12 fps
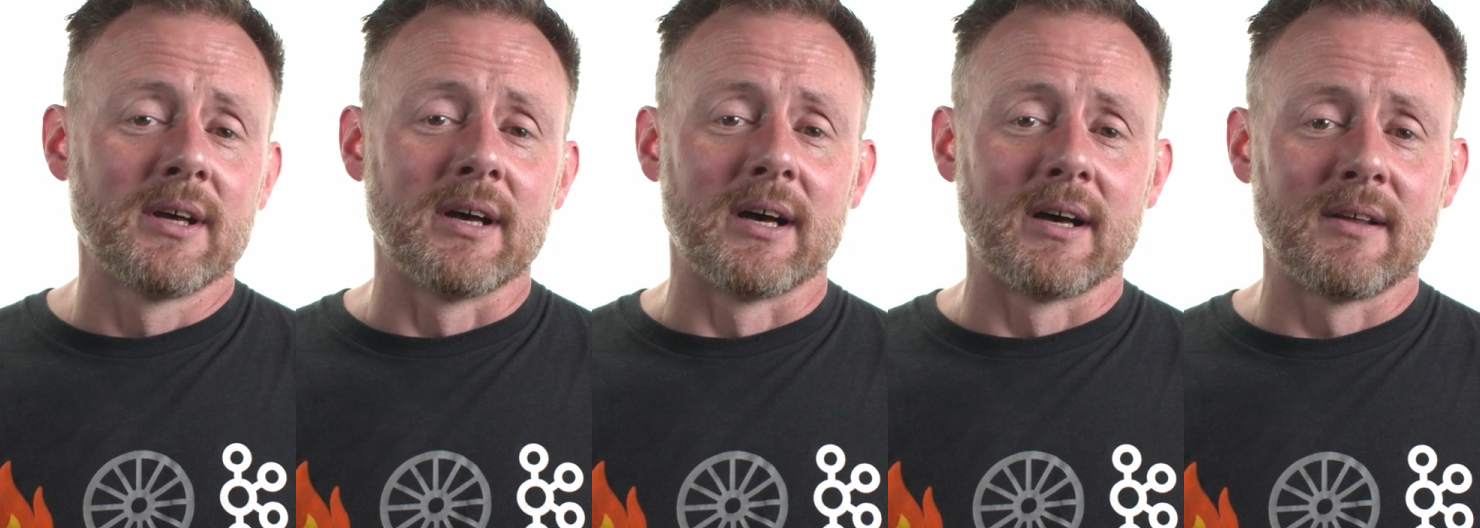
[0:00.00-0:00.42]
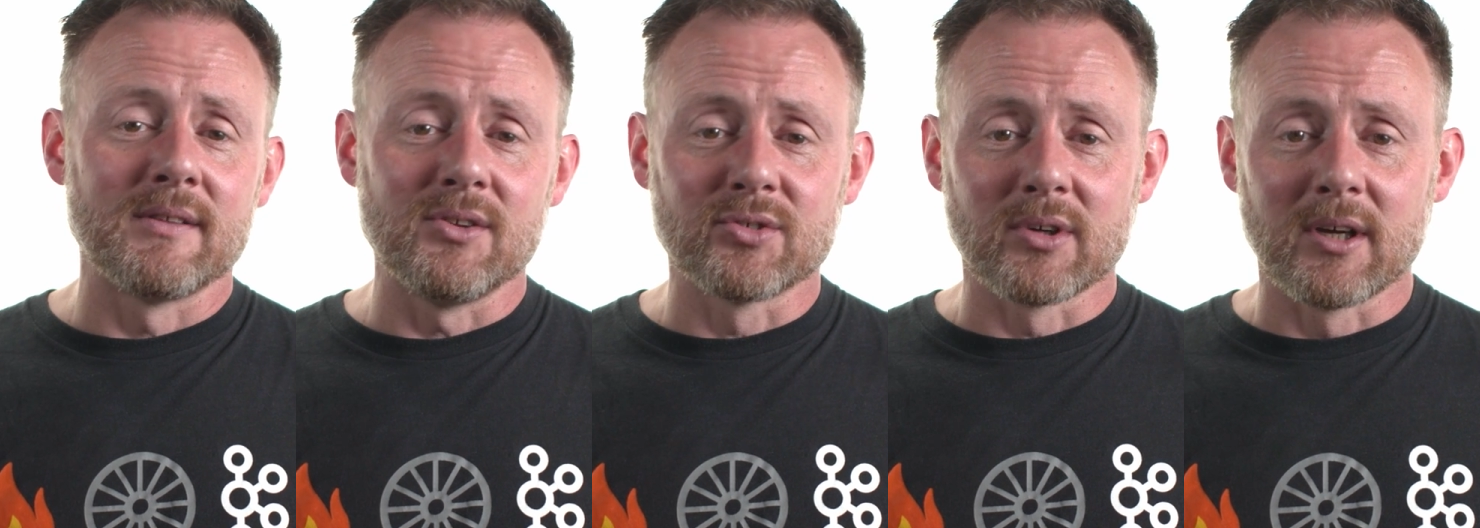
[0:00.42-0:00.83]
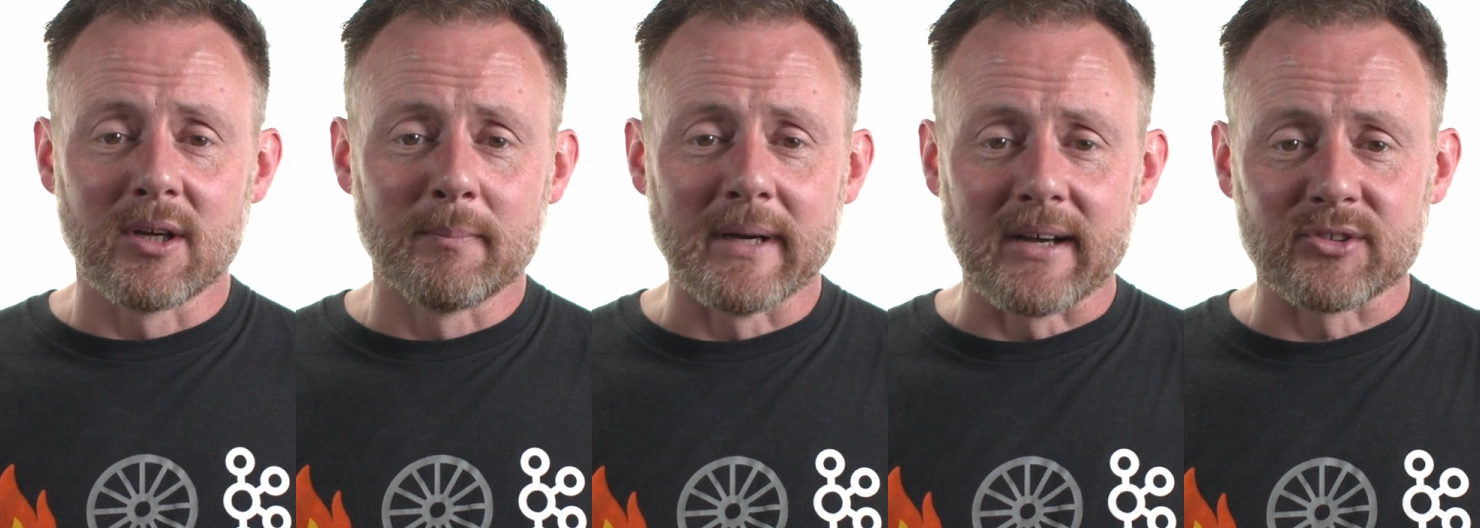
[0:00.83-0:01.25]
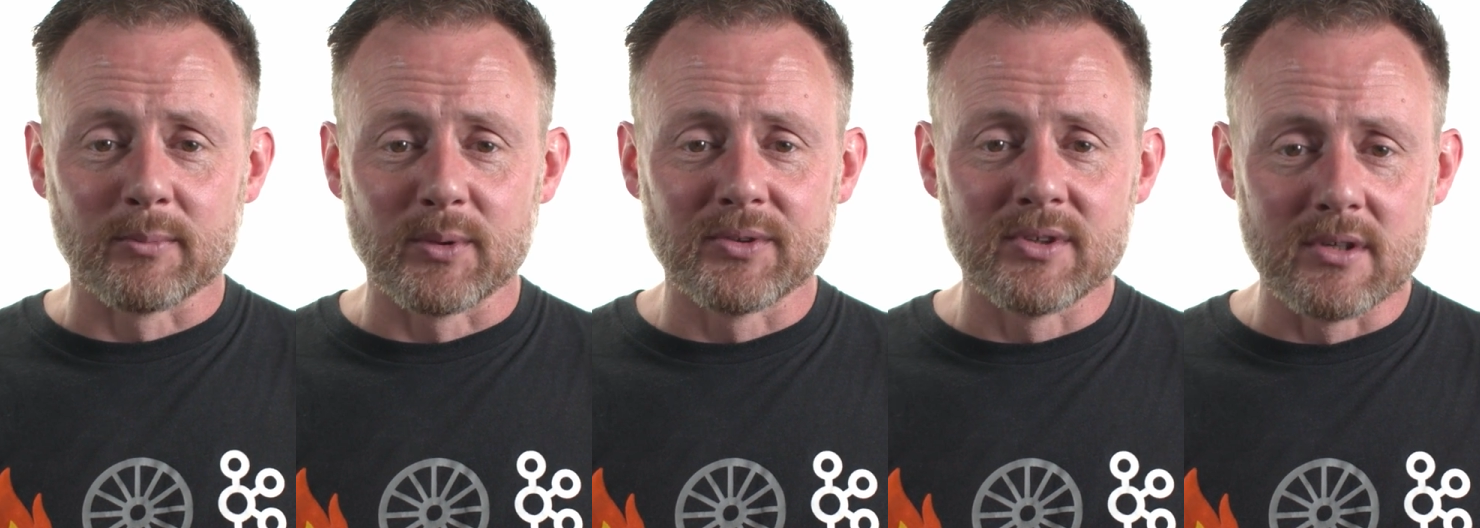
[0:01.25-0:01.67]
Uh, these are all
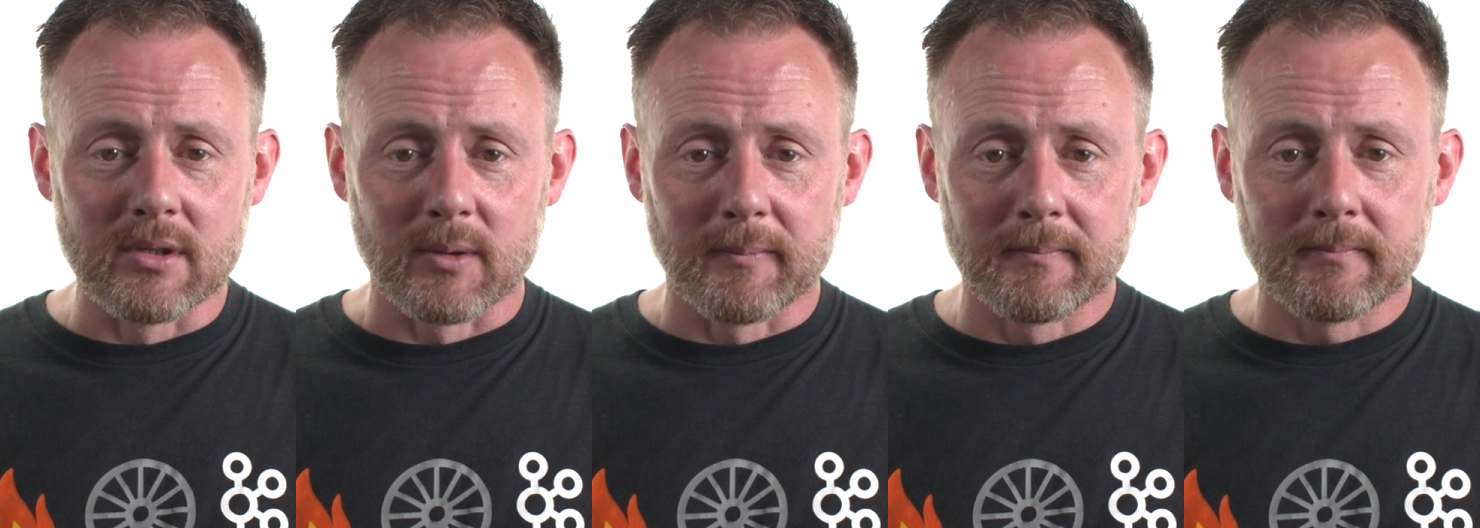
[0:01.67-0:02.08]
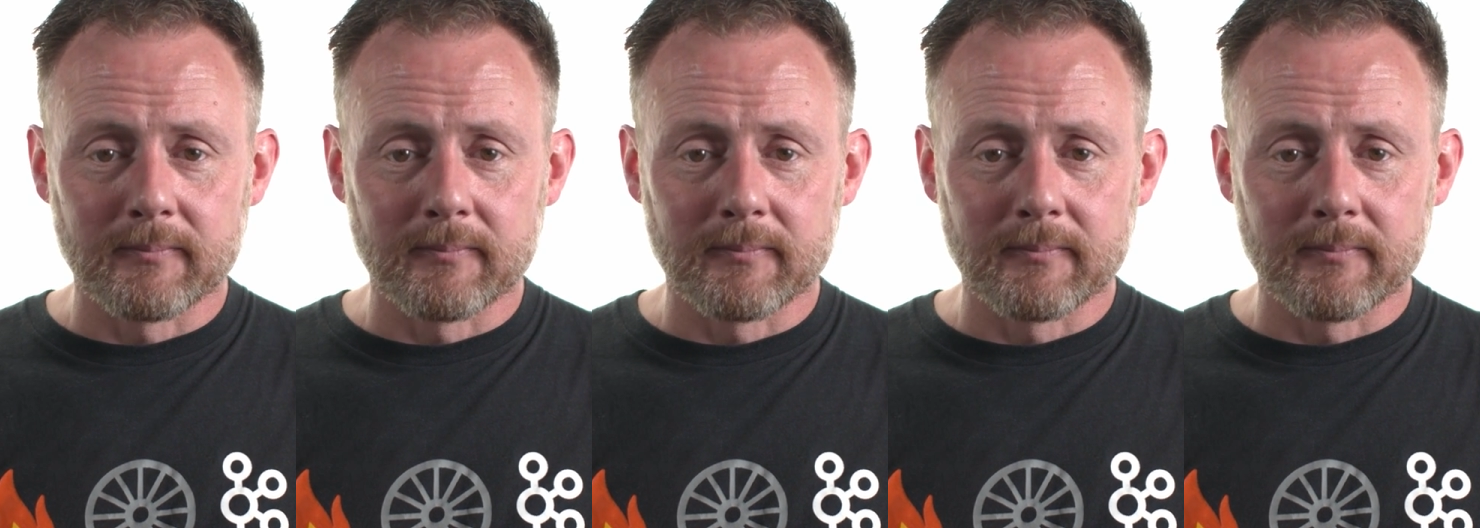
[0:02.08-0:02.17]
possible to do.